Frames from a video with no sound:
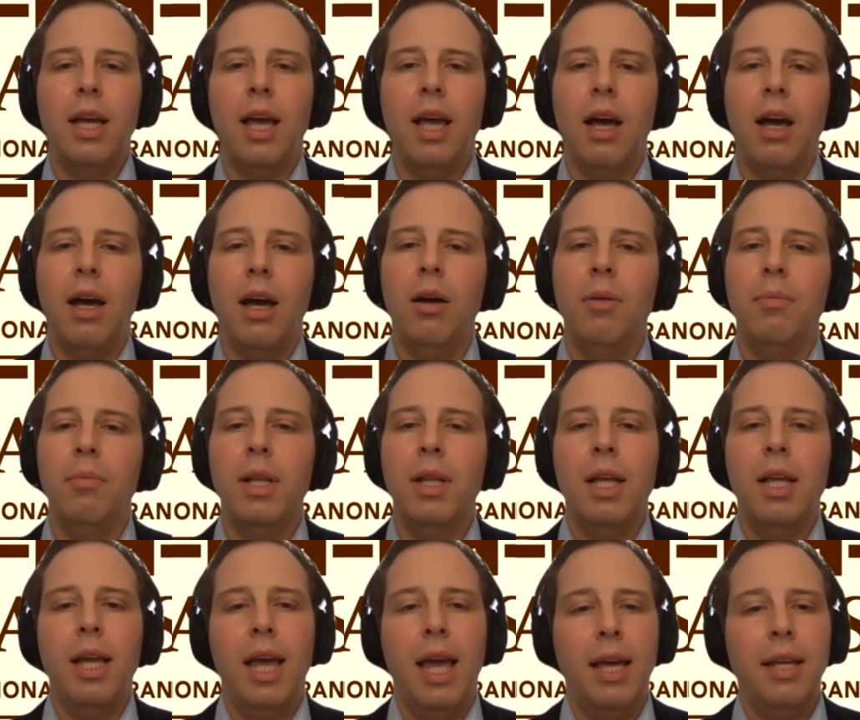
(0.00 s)

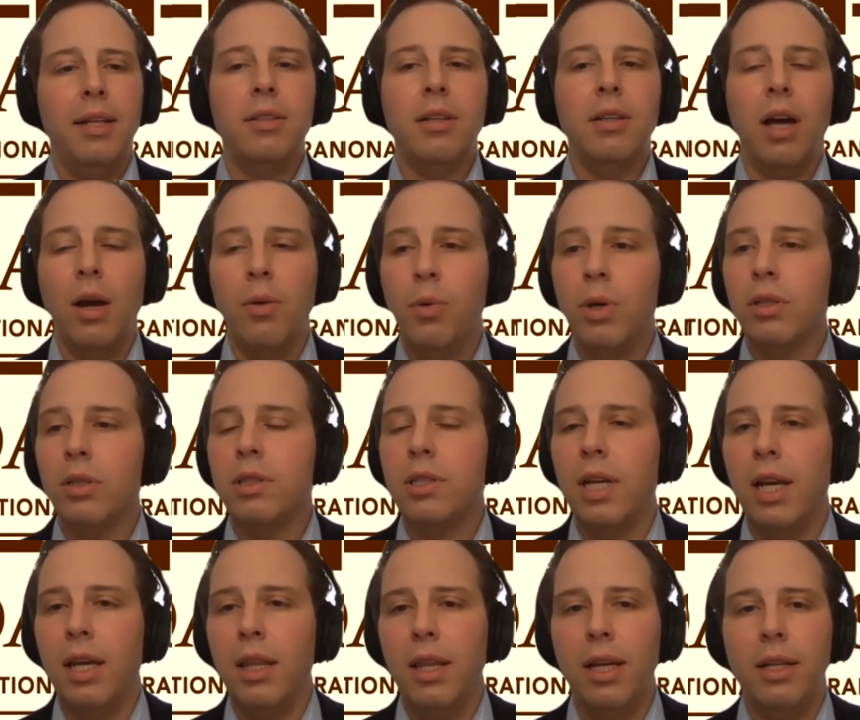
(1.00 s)
And I will
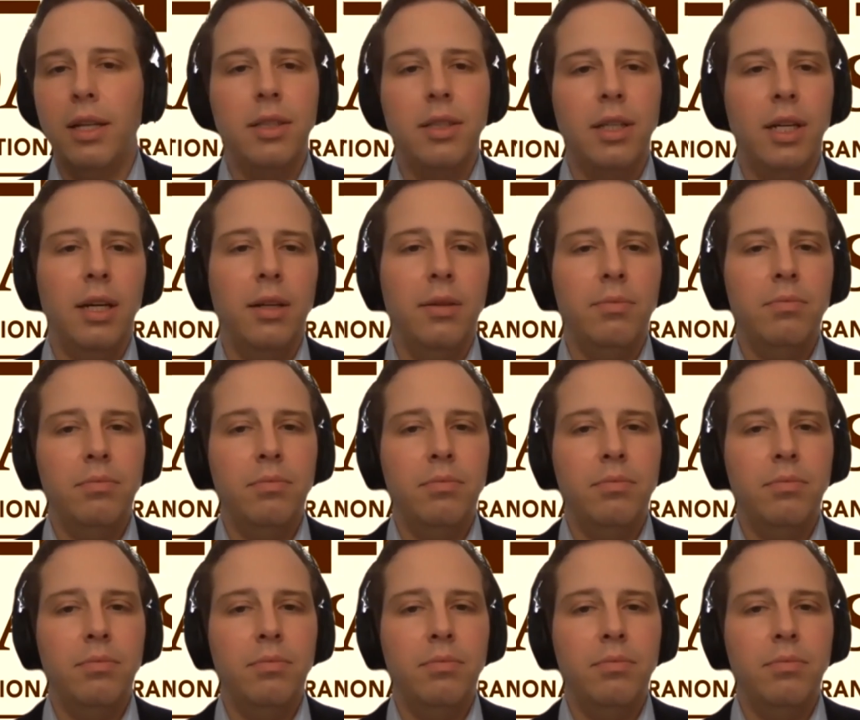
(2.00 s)
say that